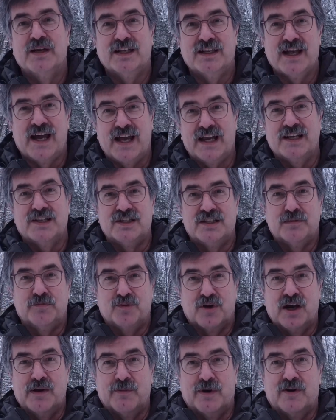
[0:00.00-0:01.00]
that is the
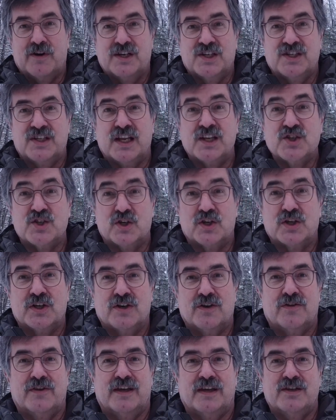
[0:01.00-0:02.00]
primary sensor
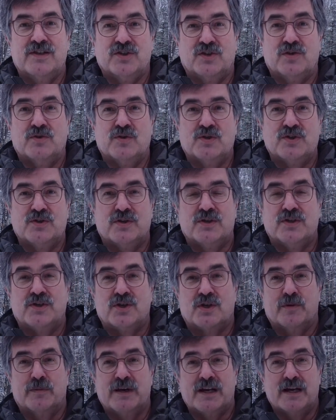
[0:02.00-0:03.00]
that is used to
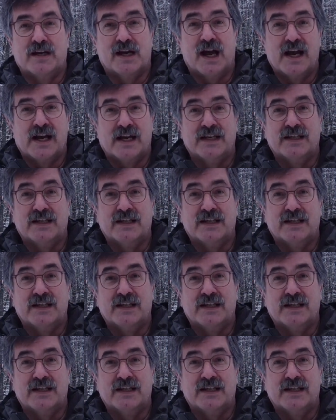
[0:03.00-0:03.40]
determine height,